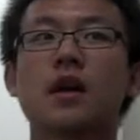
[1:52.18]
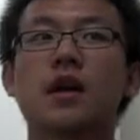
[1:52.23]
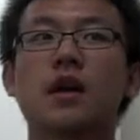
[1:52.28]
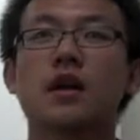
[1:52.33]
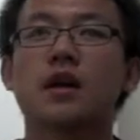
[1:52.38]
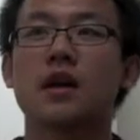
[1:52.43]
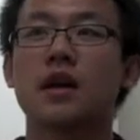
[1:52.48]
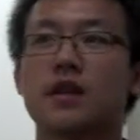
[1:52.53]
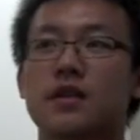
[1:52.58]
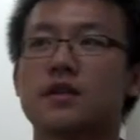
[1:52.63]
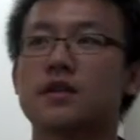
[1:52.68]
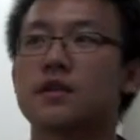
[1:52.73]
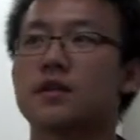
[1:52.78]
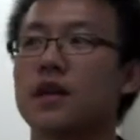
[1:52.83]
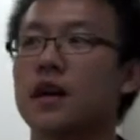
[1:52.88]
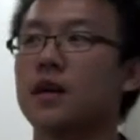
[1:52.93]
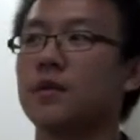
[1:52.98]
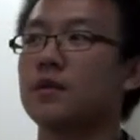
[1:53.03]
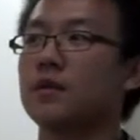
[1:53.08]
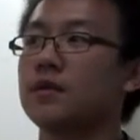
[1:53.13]
Yes,
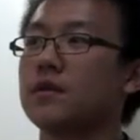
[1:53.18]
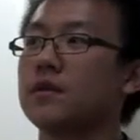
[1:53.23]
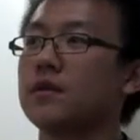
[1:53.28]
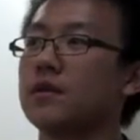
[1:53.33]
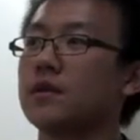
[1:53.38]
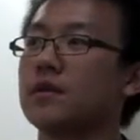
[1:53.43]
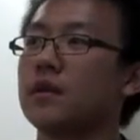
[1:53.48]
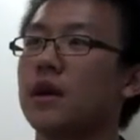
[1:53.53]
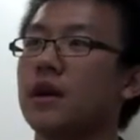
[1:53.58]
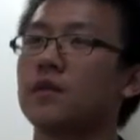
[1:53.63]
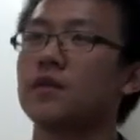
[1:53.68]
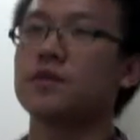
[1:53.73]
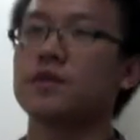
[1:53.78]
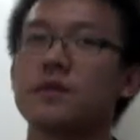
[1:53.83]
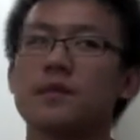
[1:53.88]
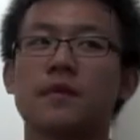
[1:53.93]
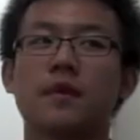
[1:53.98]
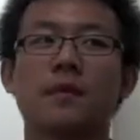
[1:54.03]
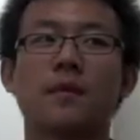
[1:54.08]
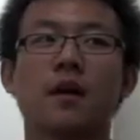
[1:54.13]
I will tell you
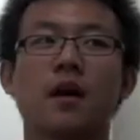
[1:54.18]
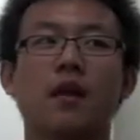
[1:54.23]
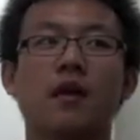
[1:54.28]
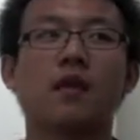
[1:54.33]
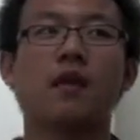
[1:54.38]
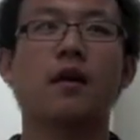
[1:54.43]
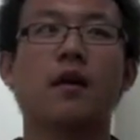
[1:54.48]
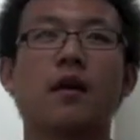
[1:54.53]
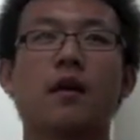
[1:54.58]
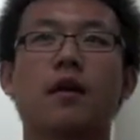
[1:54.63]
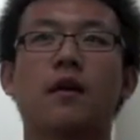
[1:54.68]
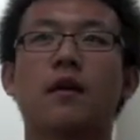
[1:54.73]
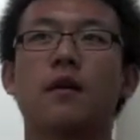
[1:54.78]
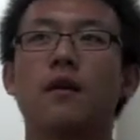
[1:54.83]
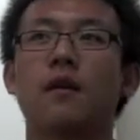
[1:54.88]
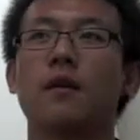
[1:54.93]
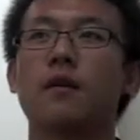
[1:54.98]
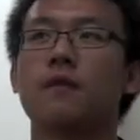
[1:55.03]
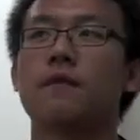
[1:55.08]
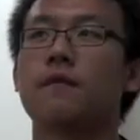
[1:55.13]
something about the
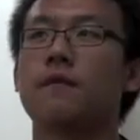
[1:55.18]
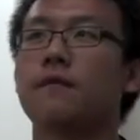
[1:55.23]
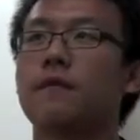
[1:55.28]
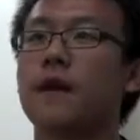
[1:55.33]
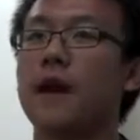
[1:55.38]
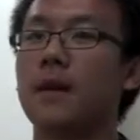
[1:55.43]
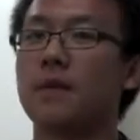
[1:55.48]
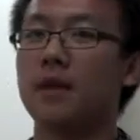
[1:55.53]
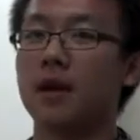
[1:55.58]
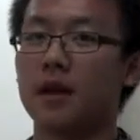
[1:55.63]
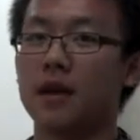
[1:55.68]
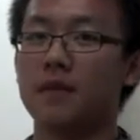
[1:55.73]
family.